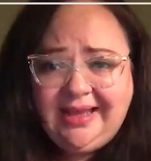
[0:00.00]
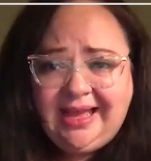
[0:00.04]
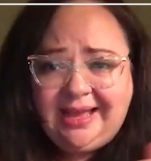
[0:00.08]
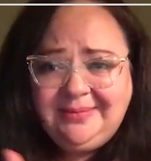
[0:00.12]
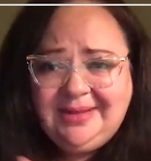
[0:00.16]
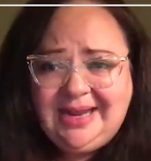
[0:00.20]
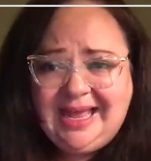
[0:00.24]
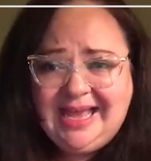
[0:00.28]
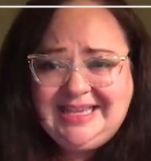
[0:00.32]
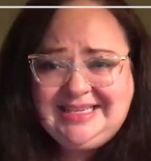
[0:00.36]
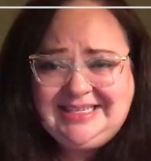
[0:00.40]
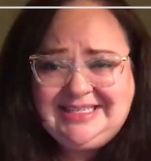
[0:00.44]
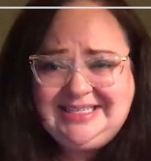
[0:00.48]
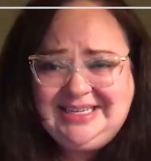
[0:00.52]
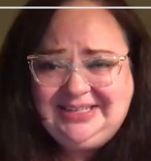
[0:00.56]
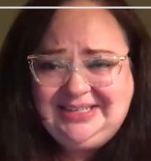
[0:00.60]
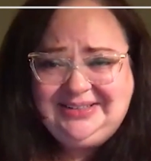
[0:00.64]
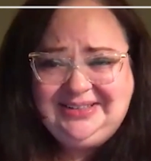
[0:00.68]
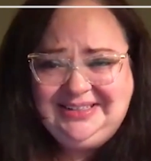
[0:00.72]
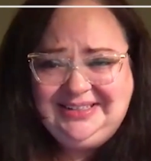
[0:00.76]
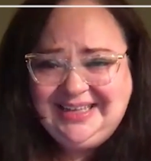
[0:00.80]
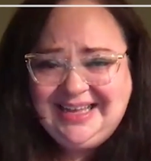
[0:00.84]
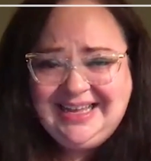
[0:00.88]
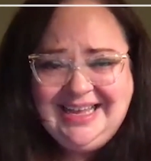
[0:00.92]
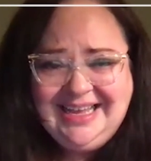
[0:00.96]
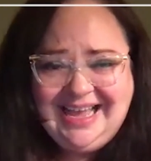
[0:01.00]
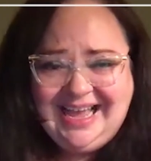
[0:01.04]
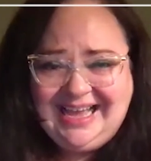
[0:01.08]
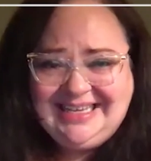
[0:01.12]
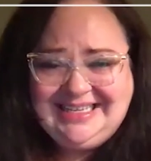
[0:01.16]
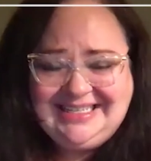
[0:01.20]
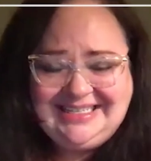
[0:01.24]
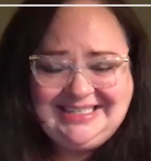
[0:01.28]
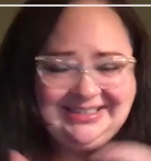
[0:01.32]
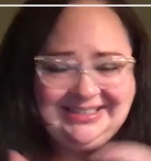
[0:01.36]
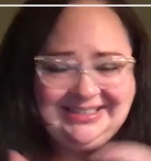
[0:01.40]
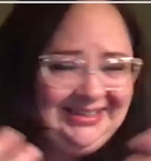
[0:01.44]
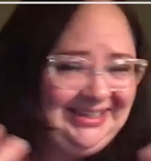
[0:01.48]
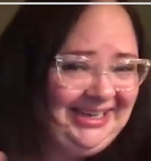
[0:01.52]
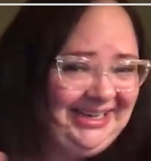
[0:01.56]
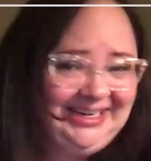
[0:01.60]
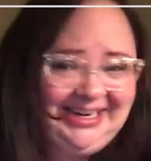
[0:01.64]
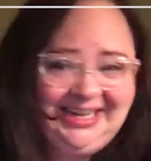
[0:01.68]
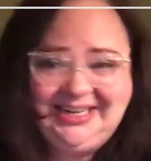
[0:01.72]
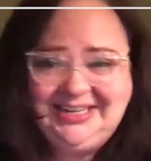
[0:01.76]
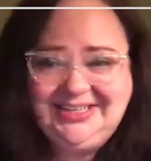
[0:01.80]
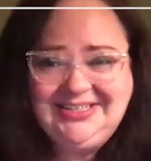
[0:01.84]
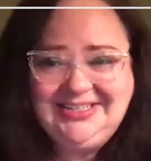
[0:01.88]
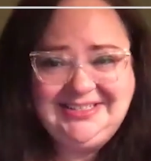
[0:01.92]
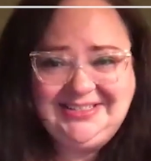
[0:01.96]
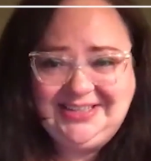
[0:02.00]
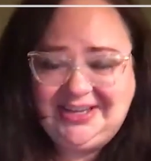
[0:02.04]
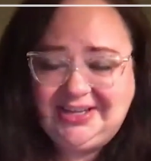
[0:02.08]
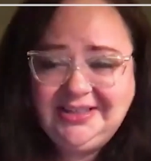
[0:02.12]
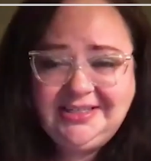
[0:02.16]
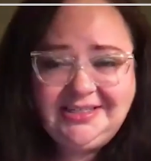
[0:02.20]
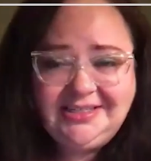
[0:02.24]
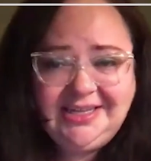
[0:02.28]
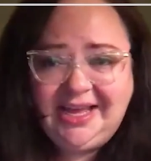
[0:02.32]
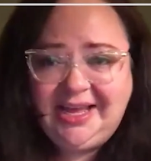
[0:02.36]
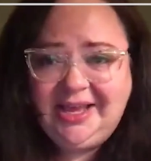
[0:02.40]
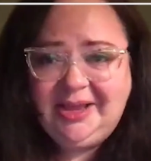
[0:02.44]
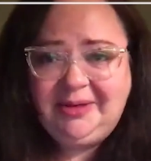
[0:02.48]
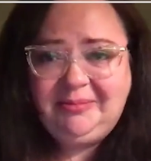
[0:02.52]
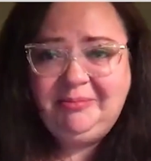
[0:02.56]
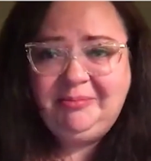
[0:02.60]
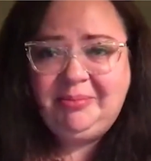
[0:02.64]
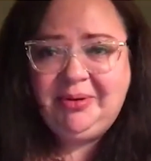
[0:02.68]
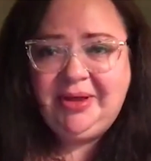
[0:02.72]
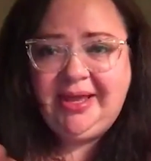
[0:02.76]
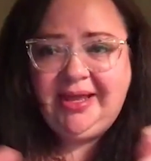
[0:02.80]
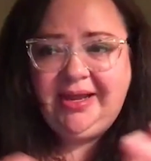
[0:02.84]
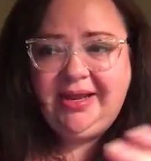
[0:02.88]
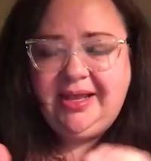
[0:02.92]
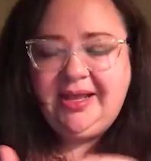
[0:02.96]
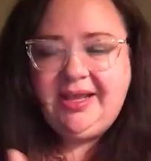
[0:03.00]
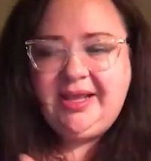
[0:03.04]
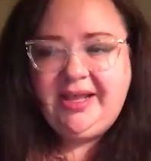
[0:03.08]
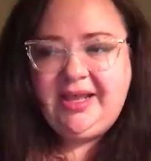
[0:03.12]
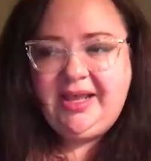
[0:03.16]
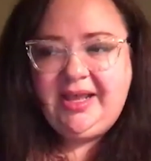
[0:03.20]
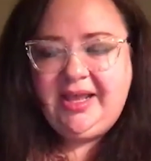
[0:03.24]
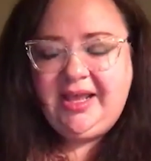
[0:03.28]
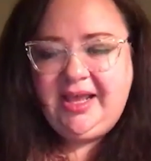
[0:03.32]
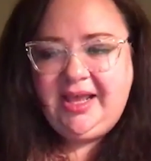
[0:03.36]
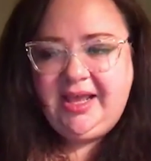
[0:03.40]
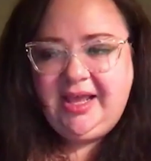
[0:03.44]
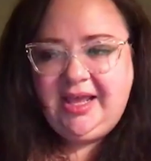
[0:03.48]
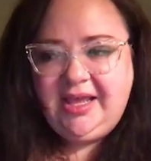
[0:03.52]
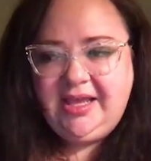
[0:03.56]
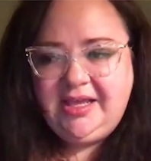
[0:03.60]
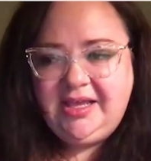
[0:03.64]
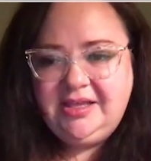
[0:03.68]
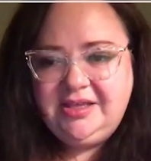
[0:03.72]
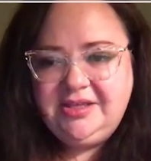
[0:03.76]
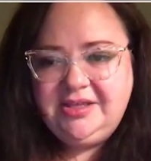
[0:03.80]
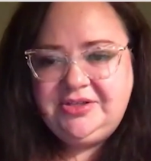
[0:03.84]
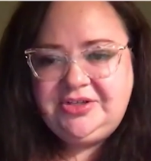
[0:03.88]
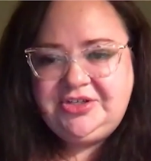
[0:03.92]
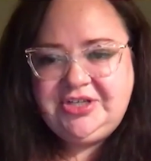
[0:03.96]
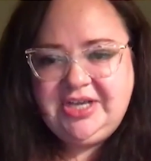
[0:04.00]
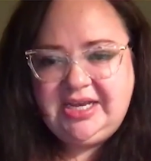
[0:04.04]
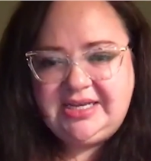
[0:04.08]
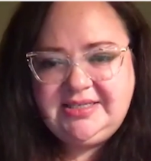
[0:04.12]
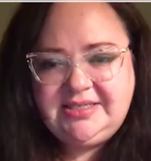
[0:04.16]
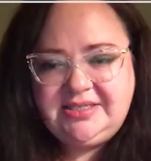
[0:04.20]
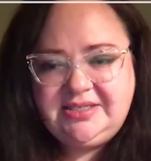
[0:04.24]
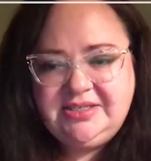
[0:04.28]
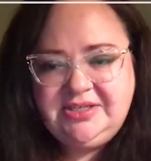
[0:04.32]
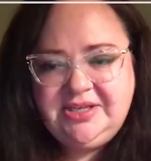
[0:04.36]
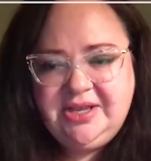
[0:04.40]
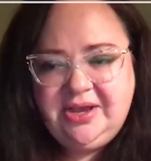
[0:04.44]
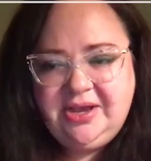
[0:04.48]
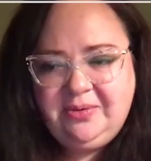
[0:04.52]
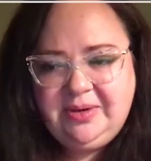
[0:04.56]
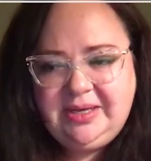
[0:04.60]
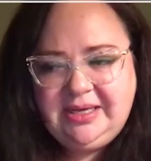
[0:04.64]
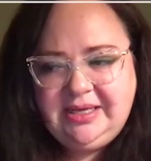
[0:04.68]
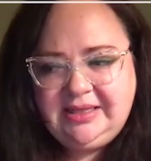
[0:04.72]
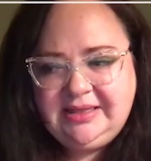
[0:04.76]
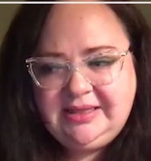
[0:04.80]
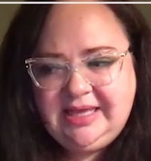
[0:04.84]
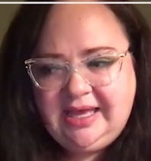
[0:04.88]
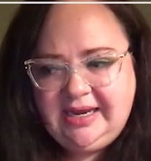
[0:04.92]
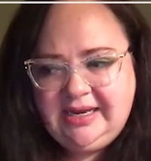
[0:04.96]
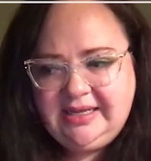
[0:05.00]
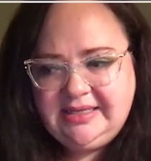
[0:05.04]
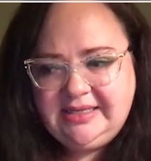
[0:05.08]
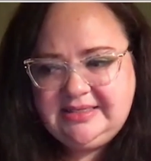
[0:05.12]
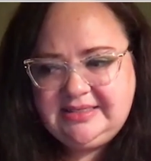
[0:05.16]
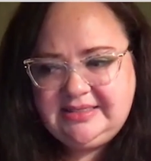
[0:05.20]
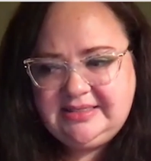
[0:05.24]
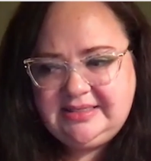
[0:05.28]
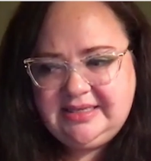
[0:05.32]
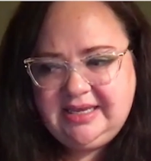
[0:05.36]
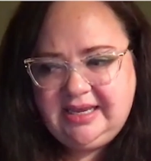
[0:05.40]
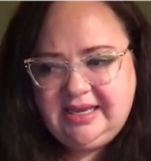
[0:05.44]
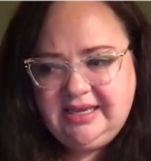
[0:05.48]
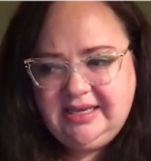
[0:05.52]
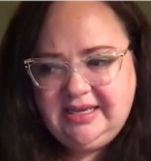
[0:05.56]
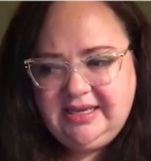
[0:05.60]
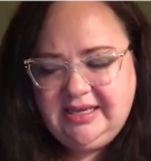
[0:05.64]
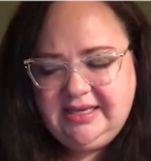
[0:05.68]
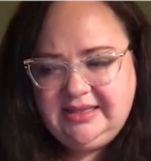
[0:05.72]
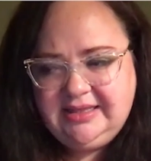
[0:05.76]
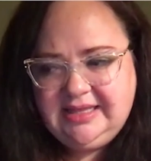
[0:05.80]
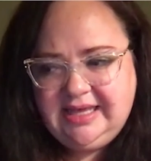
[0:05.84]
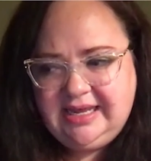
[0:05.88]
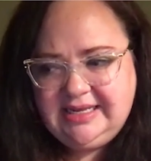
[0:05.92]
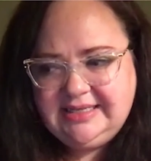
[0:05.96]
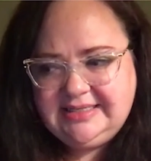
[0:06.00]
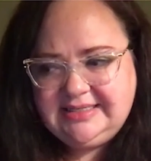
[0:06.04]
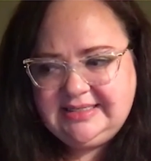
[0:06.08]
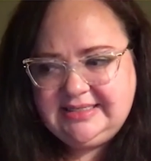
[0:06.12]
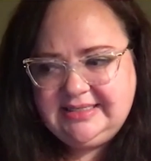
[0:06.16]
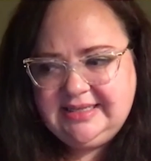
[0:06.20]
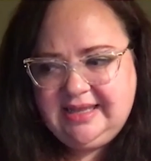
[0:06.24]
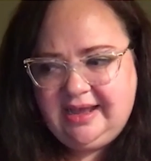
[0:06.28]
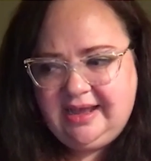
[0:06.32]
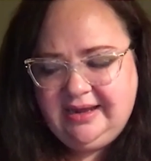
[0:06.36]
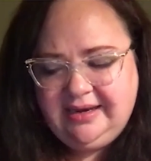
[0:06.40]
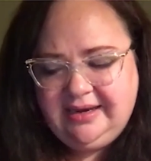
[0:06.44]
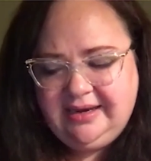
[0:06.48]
I mean, I still nauseous all the time, but just knowing that it's not in